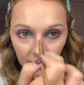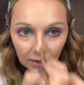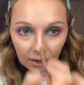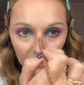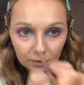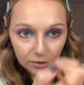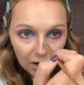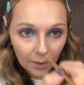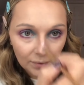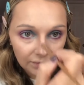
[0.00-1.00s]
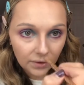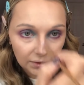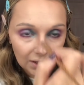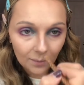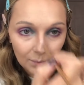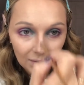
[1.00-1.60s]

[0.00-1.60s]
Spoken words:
and the top of the lip.